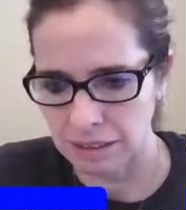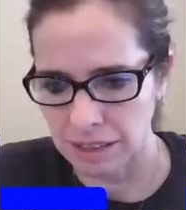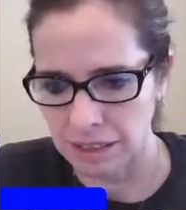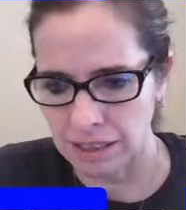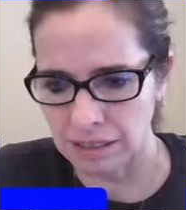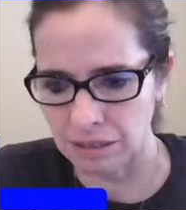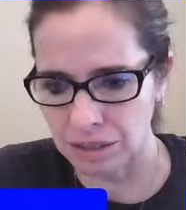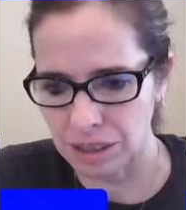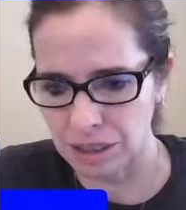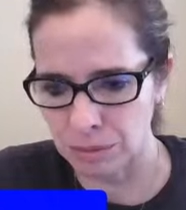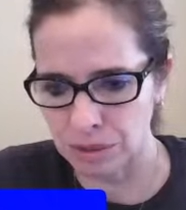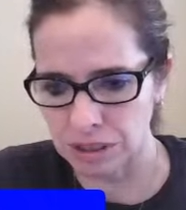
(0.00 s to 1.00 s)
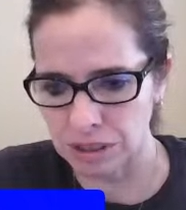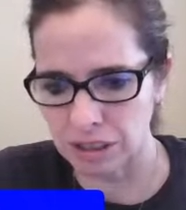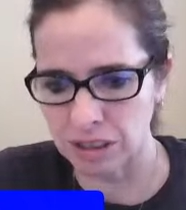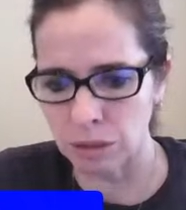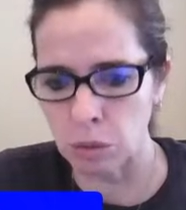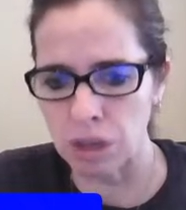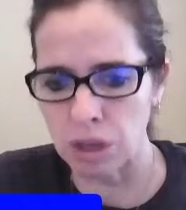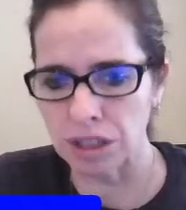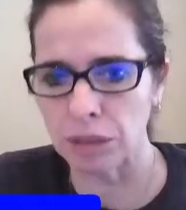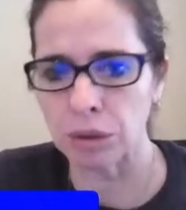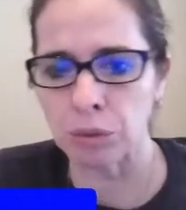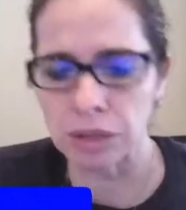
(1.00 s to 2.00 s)
And, you know, Teams is a little
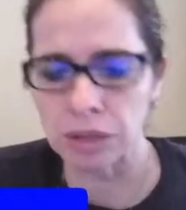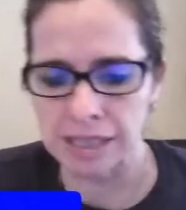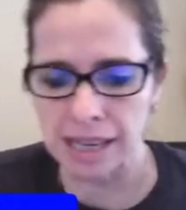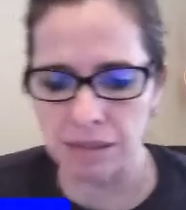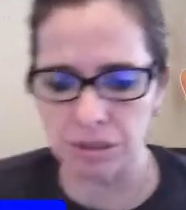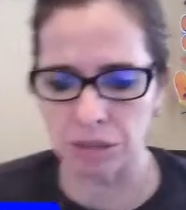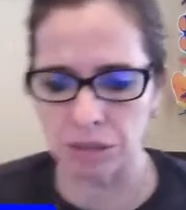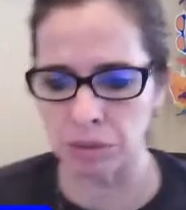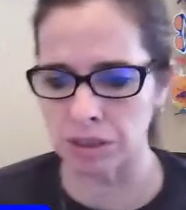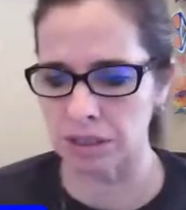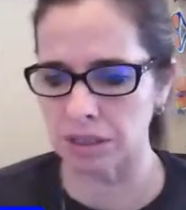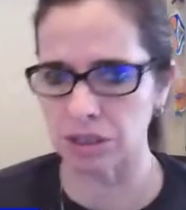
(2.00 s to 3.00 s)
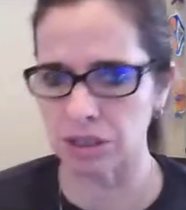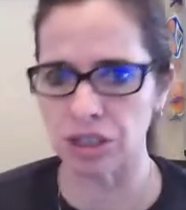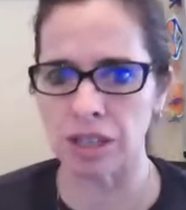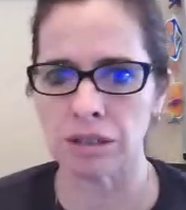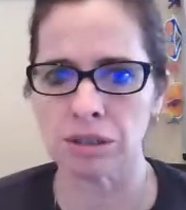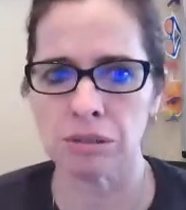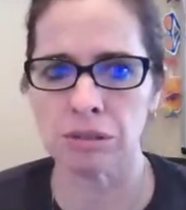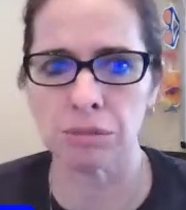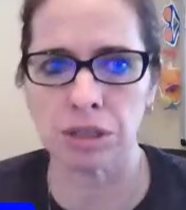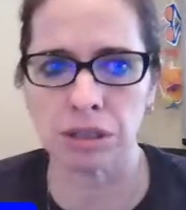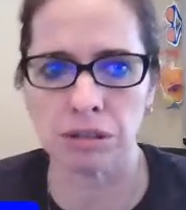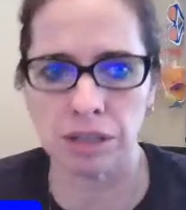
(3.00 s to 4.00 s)
wonky with what sound it wants to share. So I'm
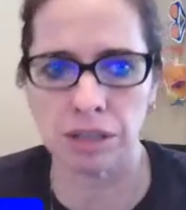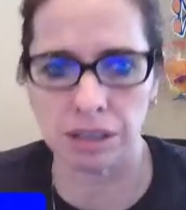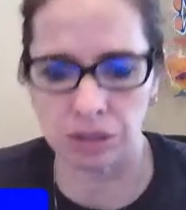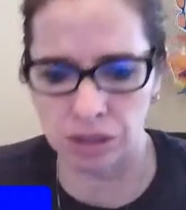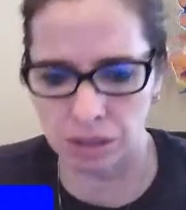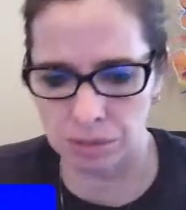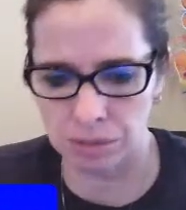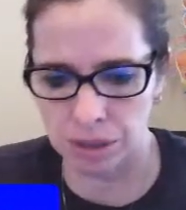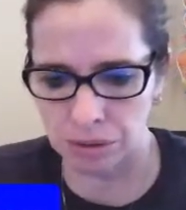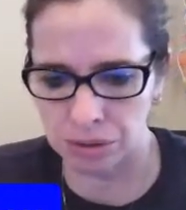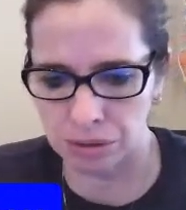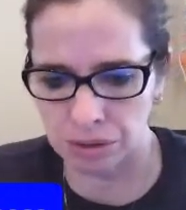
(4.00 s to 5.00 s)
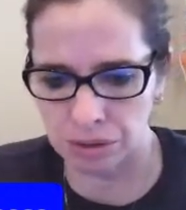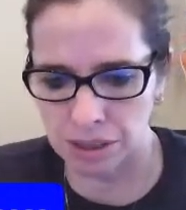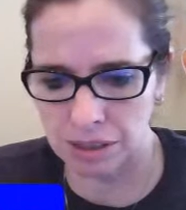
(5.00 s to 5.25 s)
going to go ahead and share my whole screen.